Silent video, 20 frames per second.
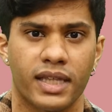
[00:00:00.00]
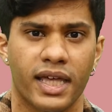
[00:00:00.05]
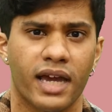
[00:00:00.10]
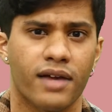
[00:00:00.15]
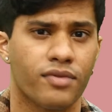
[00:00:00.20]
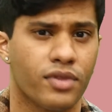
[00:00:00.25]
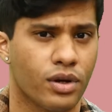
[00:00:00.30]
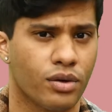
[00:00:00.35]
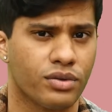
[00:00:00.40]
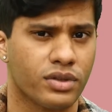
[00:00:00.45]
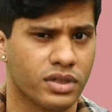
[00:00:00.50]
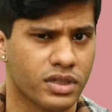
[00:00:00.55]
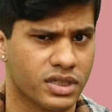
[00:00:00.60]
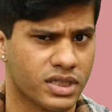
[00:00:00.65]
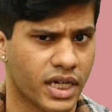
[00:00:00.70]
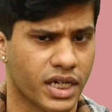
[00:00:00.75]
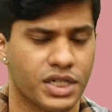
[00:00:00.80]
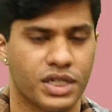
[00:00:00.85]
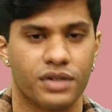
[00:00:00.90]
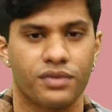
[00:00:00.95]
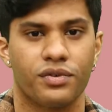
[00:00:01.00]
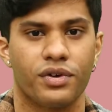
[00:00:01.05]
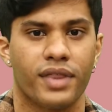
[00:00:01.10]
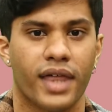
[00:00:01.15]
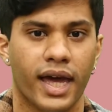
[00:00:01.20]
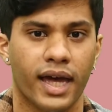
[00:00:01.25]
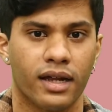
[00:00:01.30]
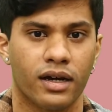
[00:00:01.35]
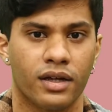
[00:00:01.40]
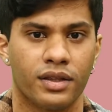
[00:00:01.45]
They have their own little section for
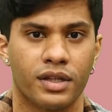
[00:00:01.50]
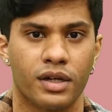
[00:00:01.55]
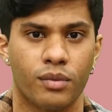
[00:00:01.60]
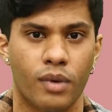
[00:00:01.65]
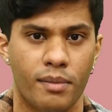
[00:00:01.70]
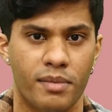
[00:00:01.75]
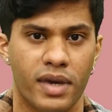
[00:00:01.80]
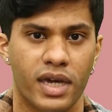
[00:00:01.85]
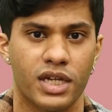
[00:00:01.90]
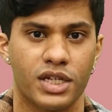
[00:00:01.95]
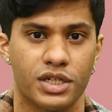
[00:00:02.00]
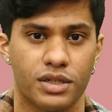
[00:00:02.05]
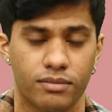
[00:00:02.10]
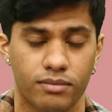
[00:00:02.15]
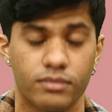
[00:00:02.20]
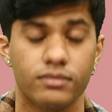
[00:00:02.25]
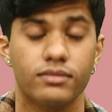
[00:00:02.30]
that on their webpage.